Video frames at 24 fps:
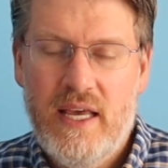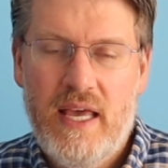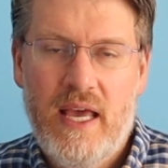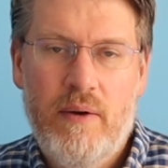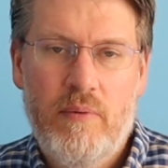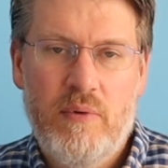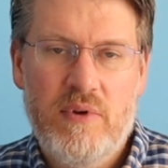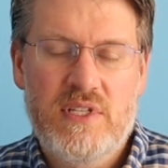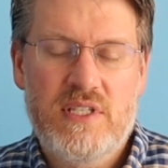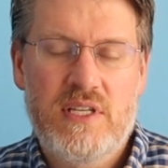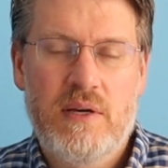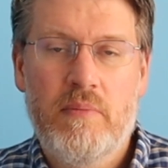
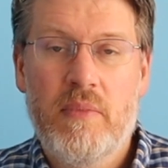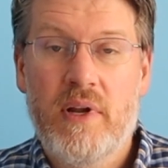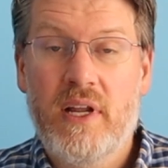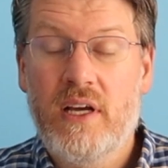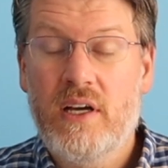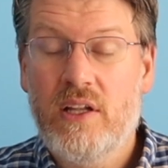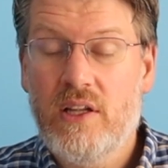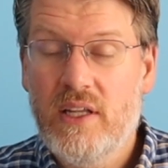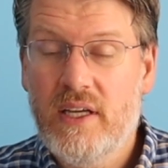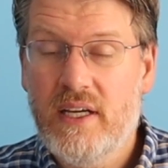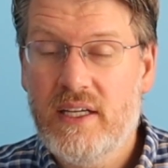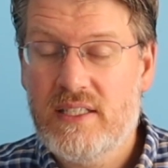And when somebody
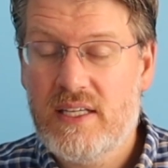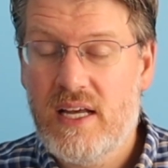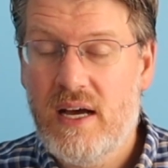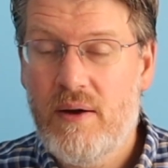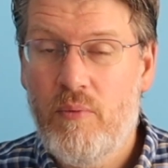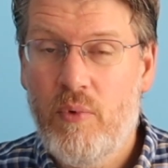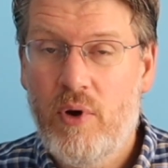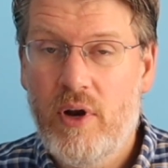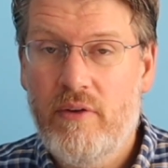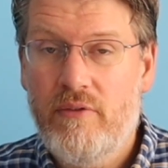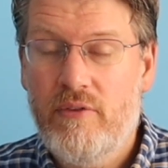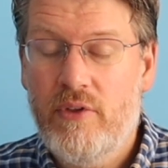clicks
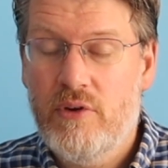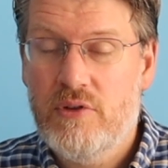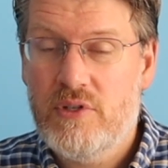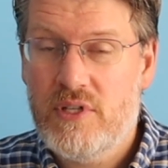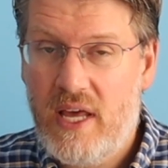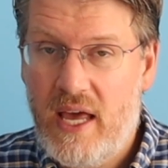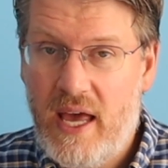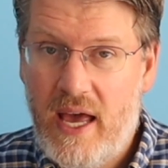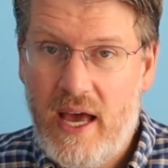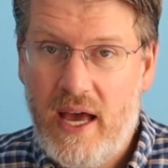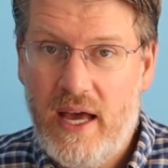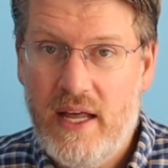on one of those
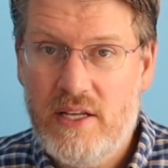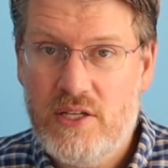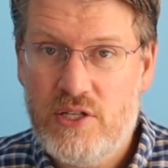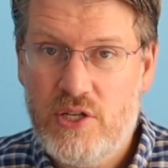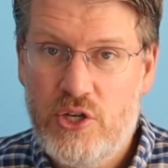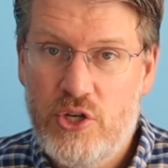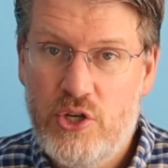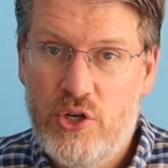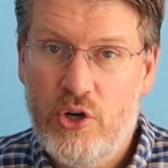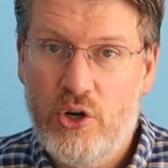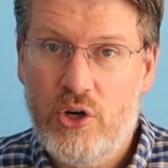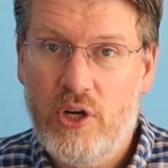ads,
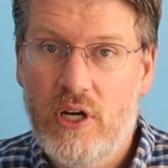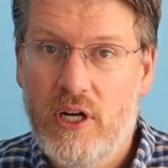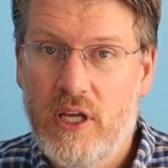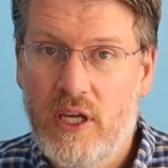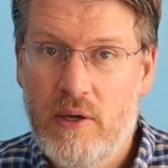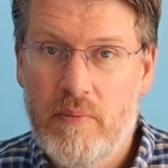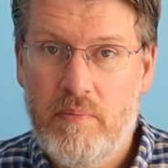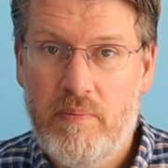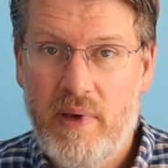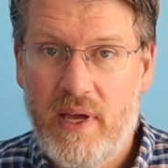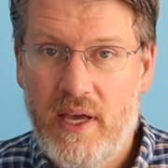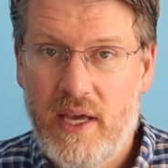you're gonna
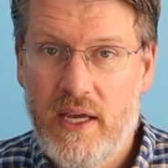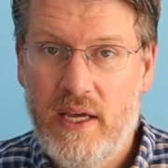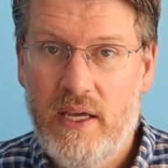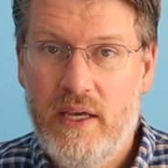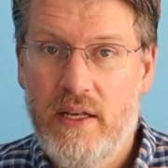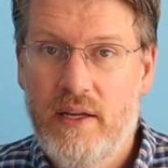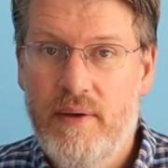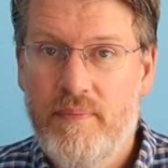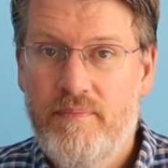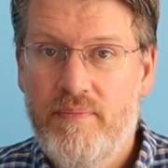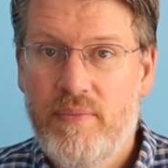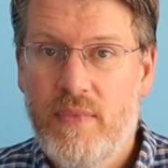get
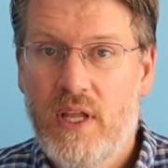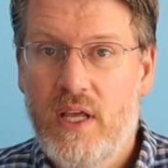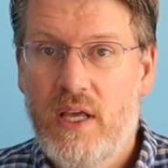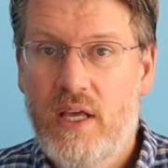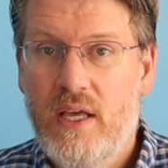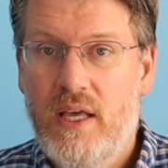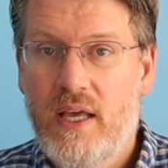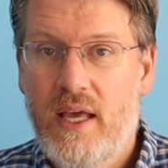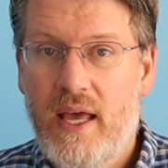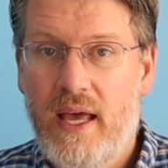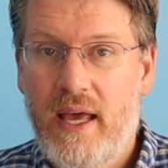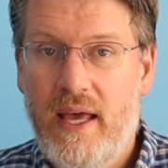paid
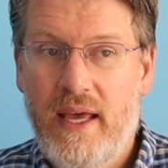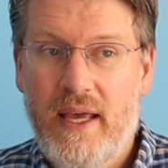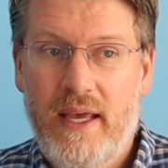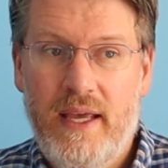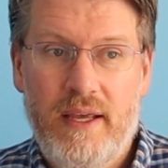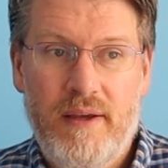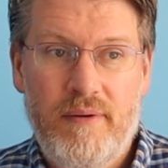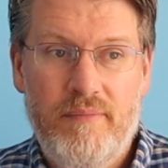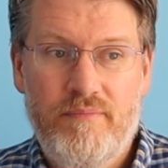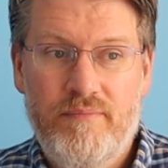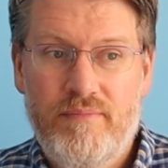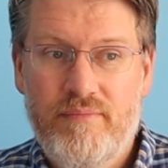
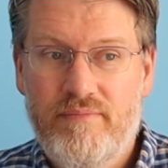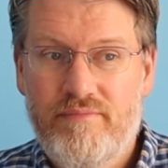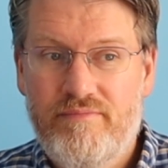a